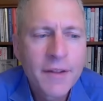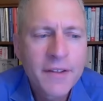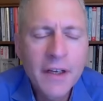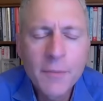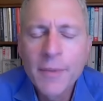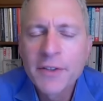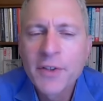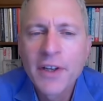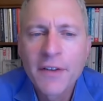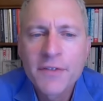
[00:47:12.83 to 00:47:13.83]
me talk more about
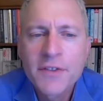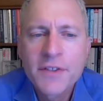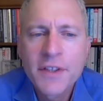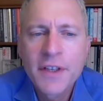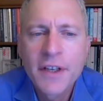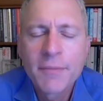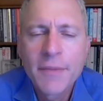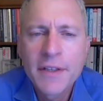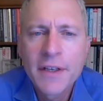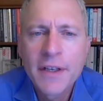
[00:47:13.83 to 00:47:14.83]
trade-offs, because
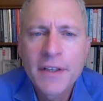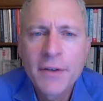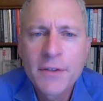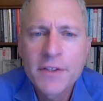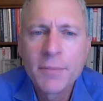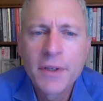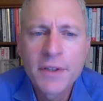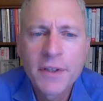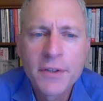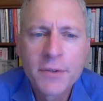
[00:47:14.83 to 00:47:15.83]
I noticed in the
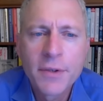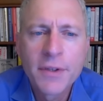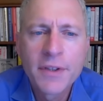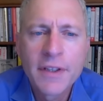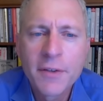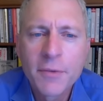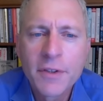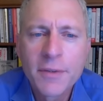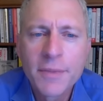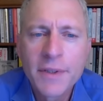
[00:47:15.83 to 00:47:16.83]
book that you quoted the late
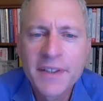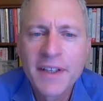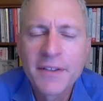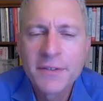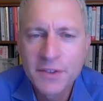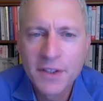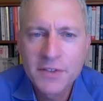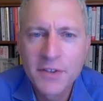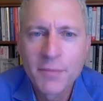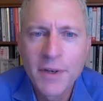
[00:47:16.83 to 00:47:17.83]
William Bicknell, who's
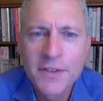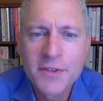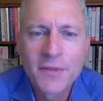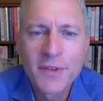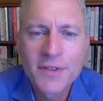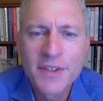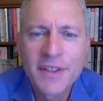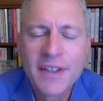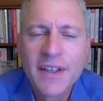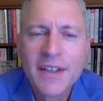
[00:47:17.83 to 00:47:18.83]
also at Boston
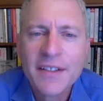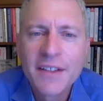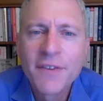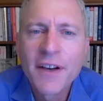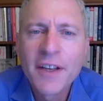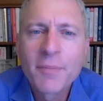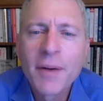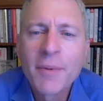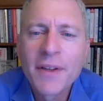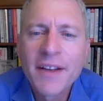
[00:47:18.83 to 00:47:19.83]
University, defining
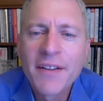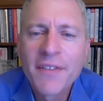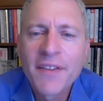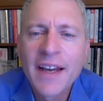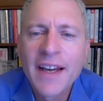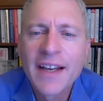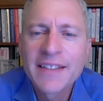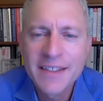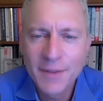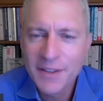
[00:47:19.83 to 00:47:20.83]
public health
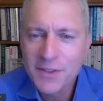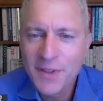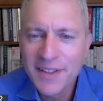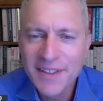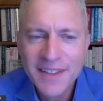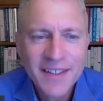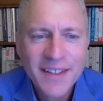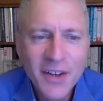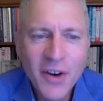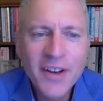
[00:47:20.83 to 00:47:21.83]
as, let me get this right,
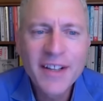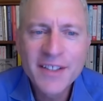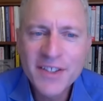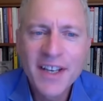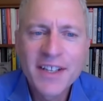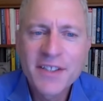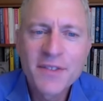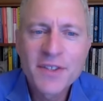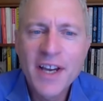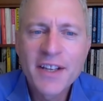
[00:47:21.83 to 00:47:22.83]
the art and science of
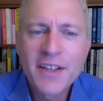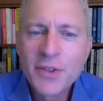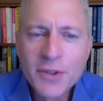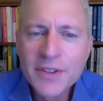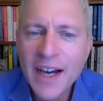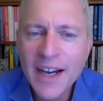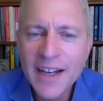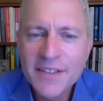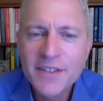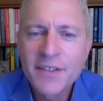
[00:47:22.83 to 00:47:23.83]
deciding who
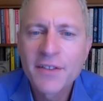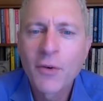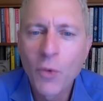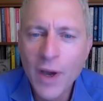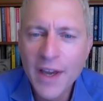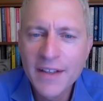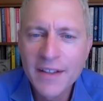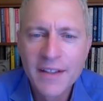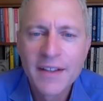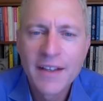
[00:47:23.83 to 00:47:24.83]
dies,
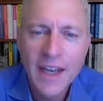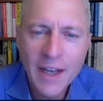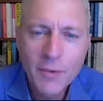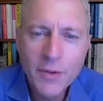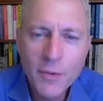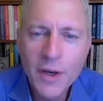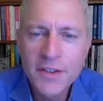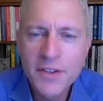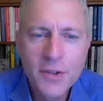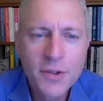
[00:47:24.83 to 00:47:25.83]
when, and with
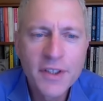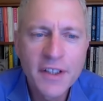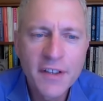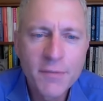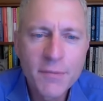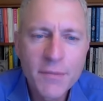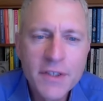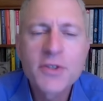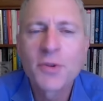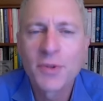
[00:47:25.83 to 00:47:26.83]
what degree of
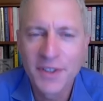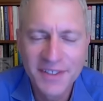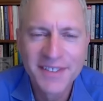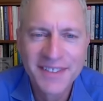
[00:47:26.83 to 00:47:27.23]
misery.